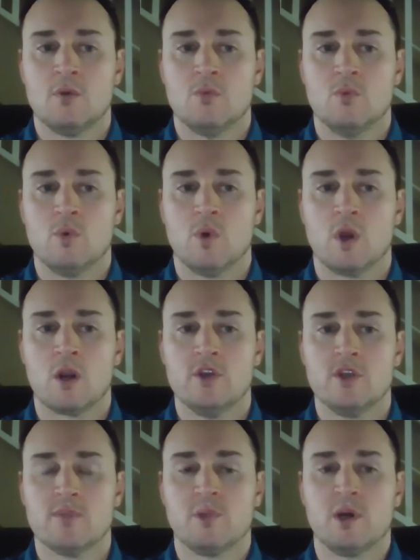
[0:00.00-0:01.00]
We want our
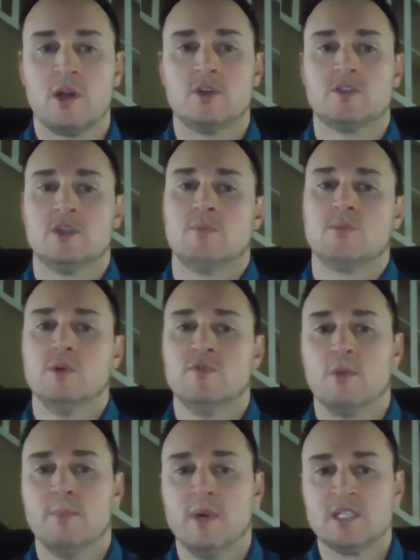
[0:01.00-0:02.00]
youth players to improve
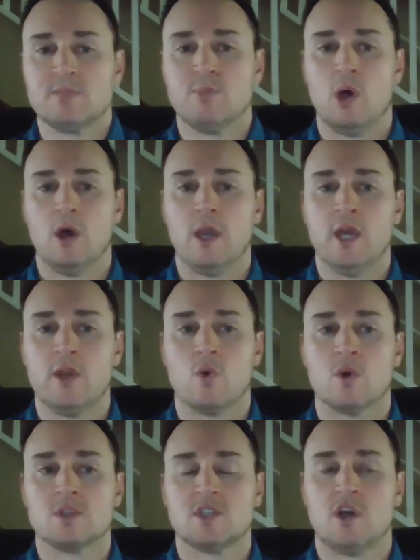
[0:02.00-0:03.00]
their baseball
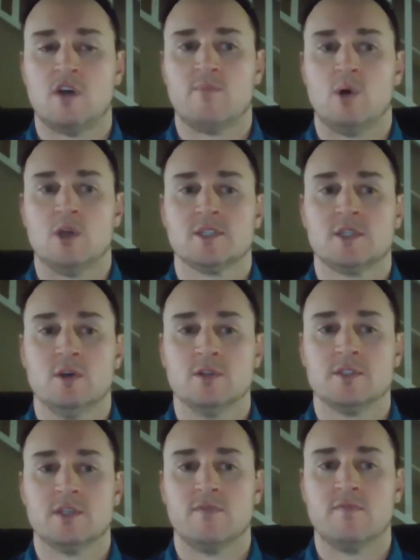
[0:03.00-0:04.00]
and/or softball
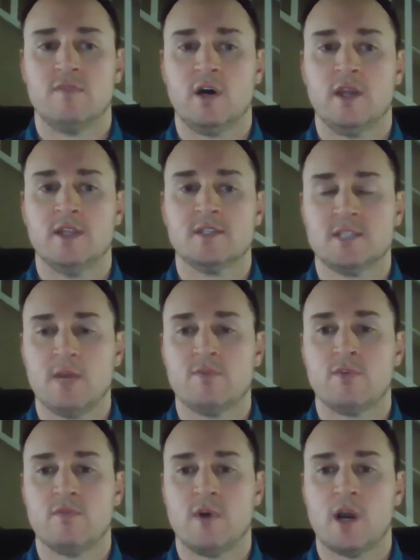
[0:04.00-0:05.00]
skills in a fun and safe
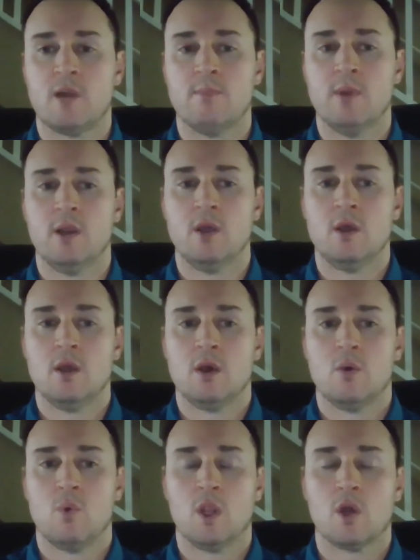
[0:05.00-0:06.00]
environment
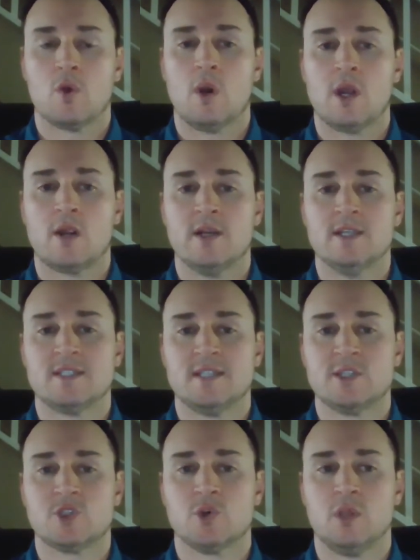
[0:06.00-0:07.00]
while acquiring
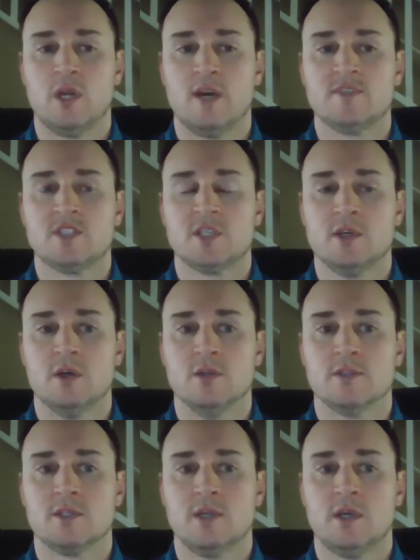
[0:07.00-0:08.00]
essential life
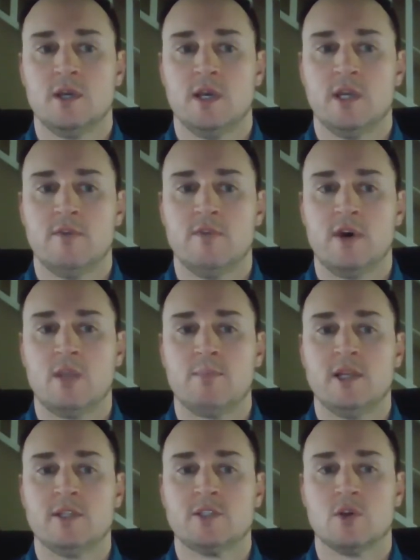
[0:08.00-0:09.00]
skills and
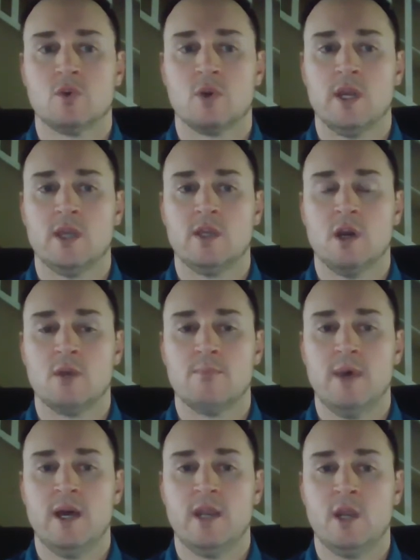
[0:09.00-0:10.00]
developing into great young
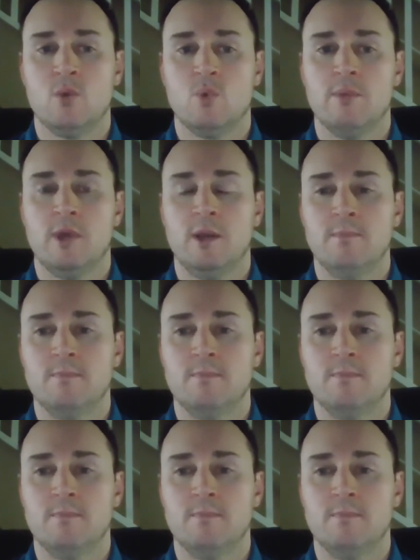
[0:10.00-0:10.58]
men and women.